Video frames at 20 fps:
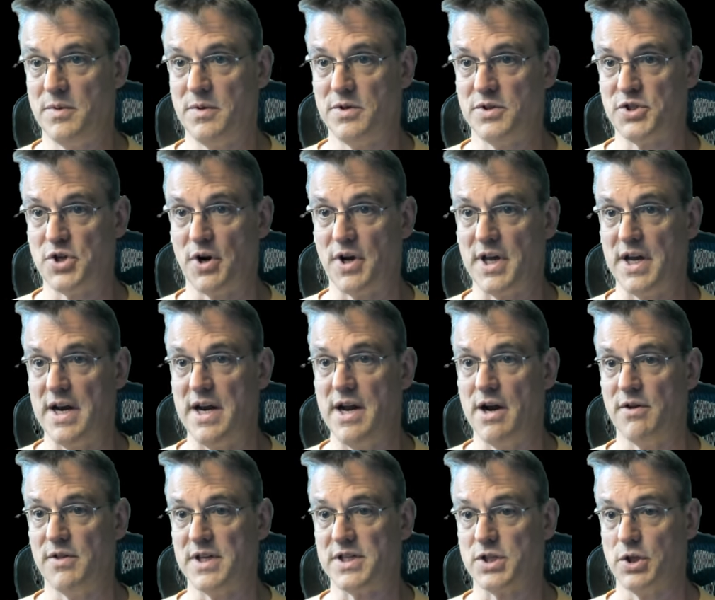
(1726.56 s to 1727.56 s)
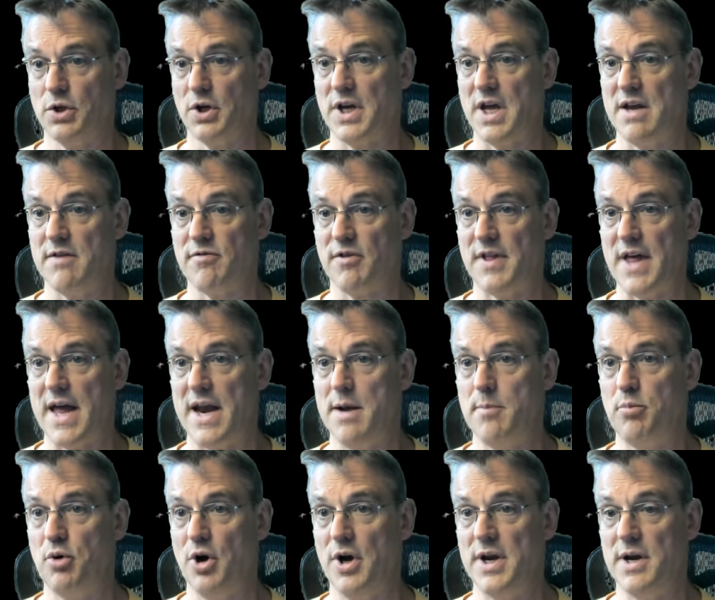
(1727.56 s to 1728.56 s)
circuit in here that's looking for that
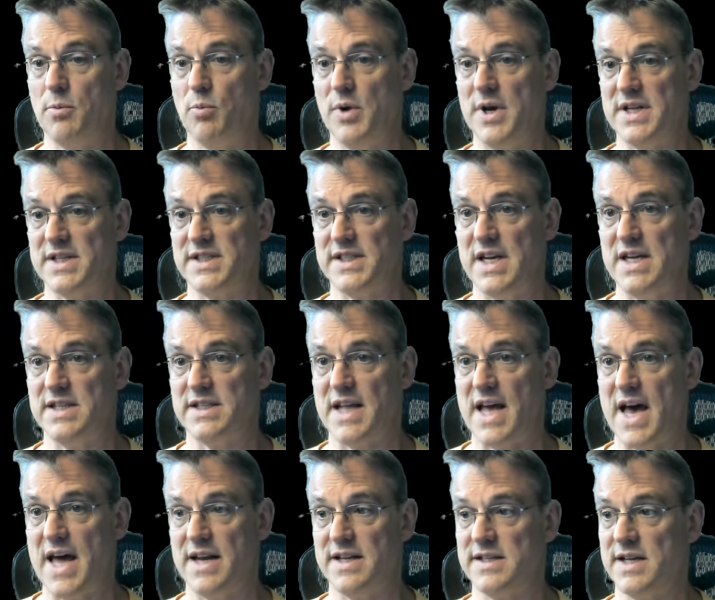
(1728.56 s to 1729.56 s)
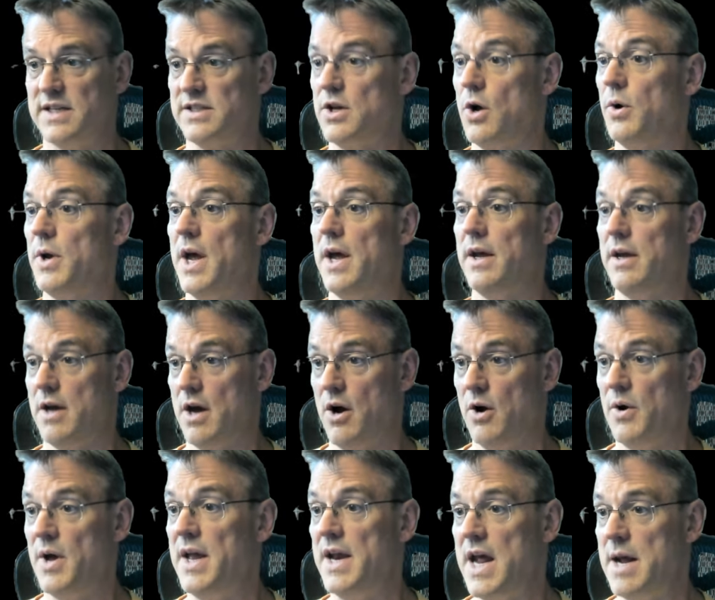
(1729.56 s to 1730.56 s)
input. And when it sees that, it says, okay,
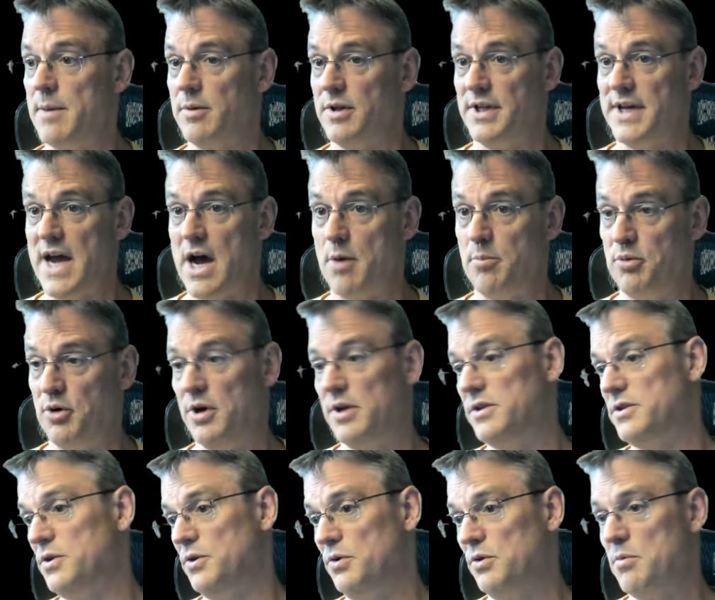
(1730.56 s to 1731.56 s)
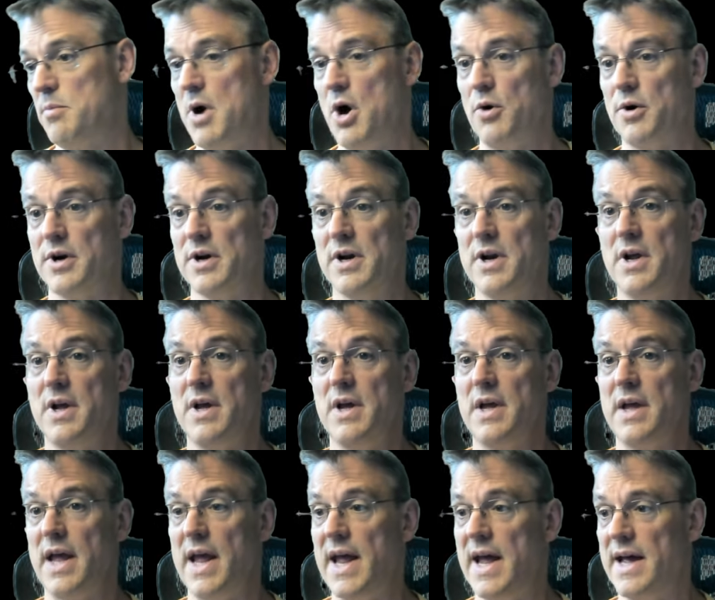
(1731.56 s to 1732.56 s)
go enable the output to the motor
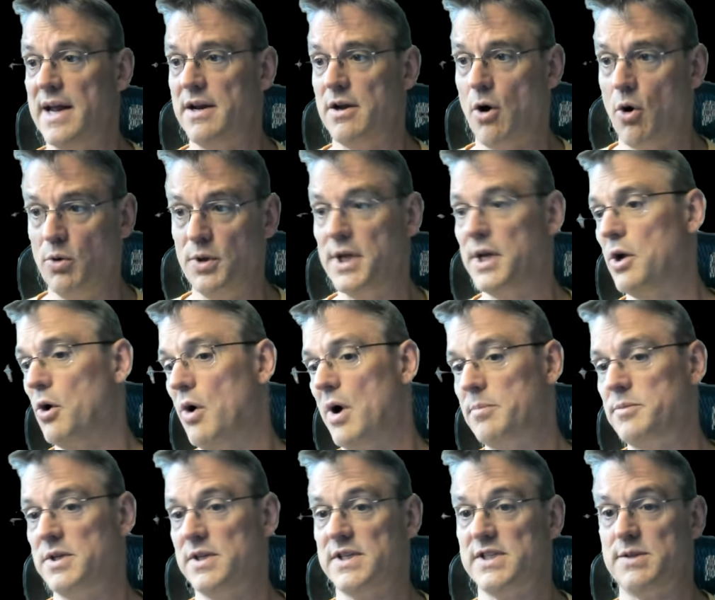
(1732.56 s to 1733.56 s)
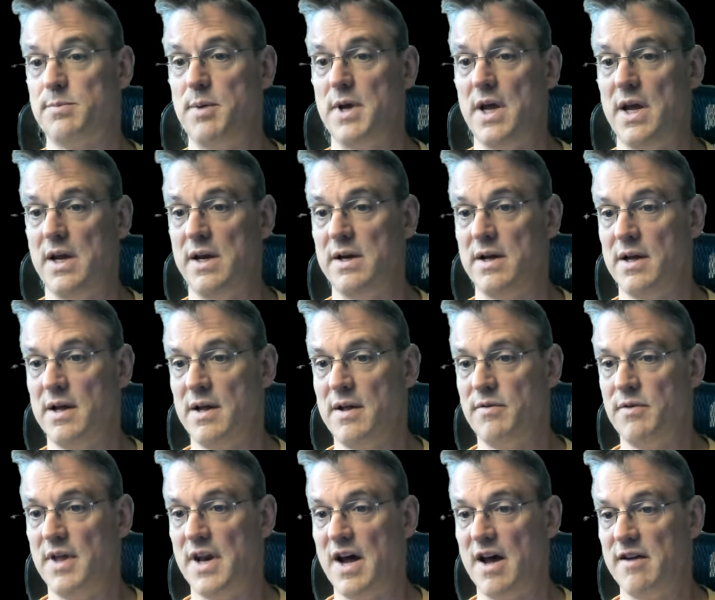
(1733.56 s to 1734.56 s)
and only go up to the speed
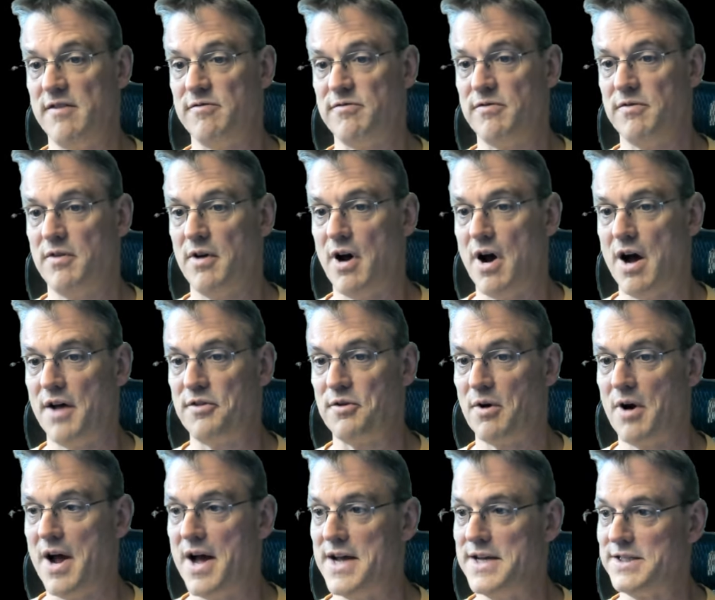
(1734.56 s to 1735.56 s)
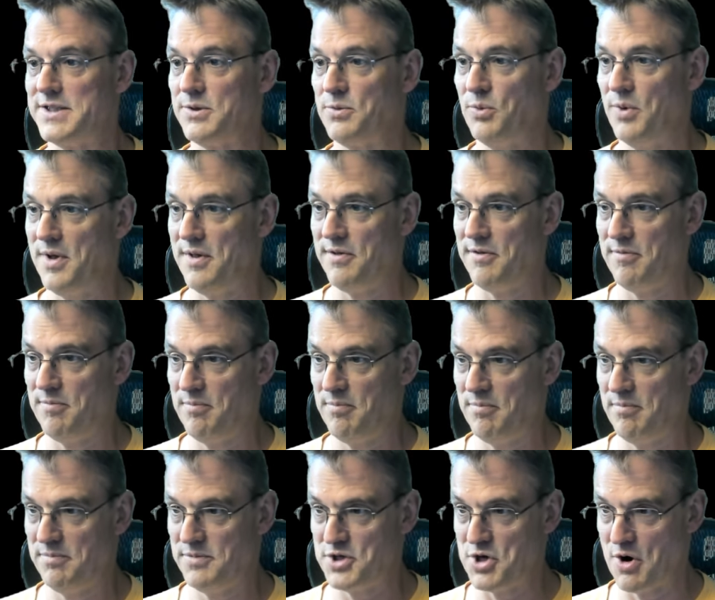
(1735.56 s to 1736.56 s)
that I've authorized with
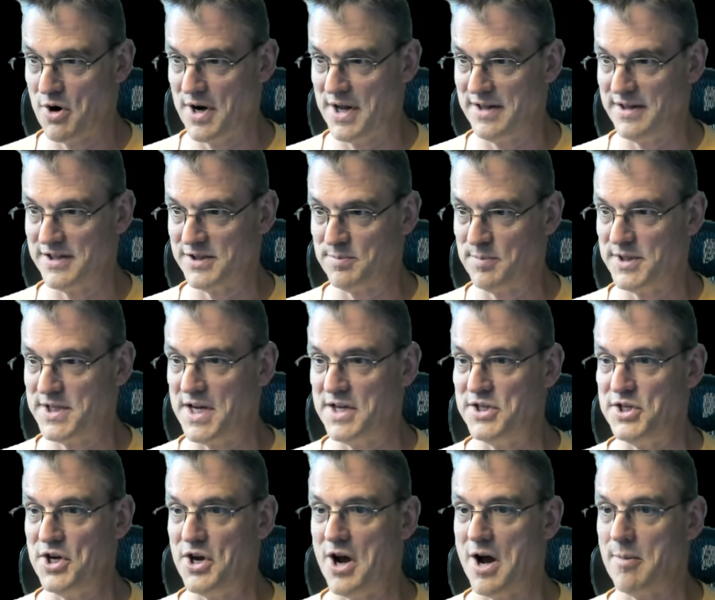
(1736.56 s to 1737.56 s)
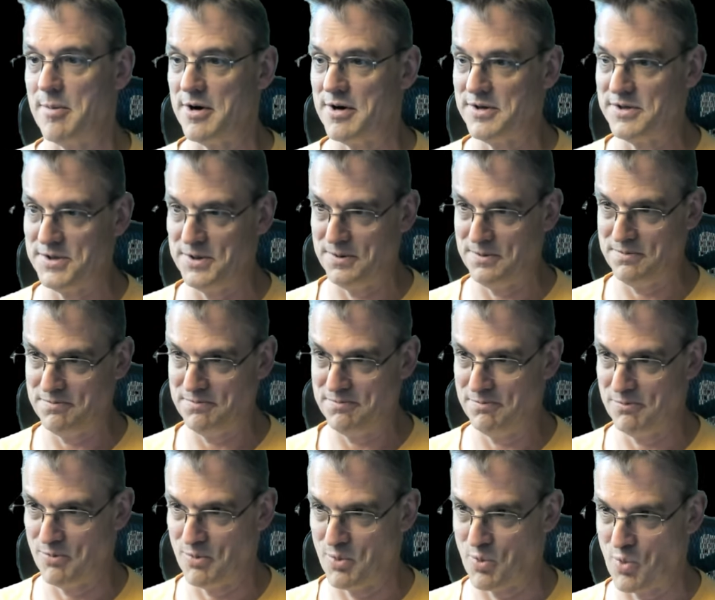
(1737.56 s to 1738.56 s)
turning this potentiometer to
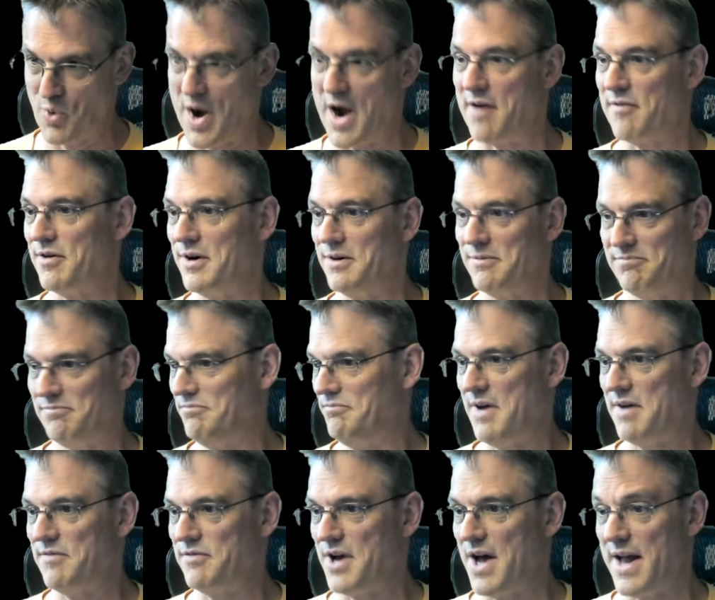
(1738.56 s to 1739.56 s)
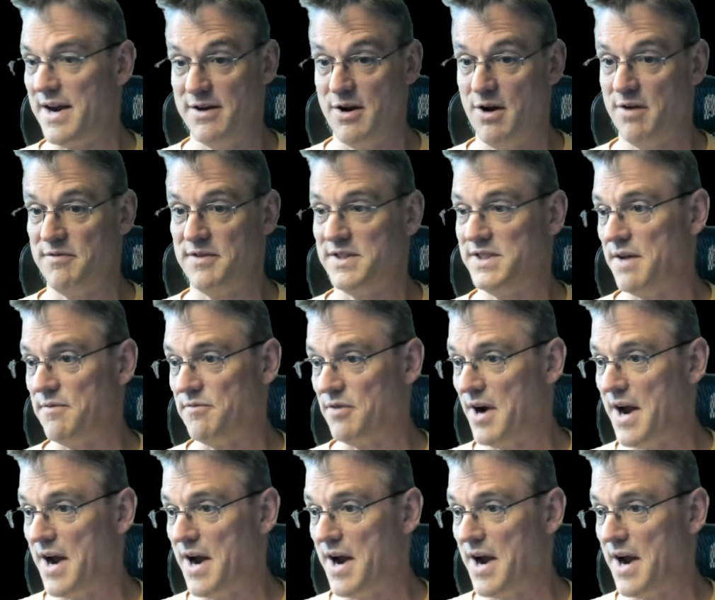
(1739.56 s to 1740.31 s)
wherever I've got it. You know, if it's set for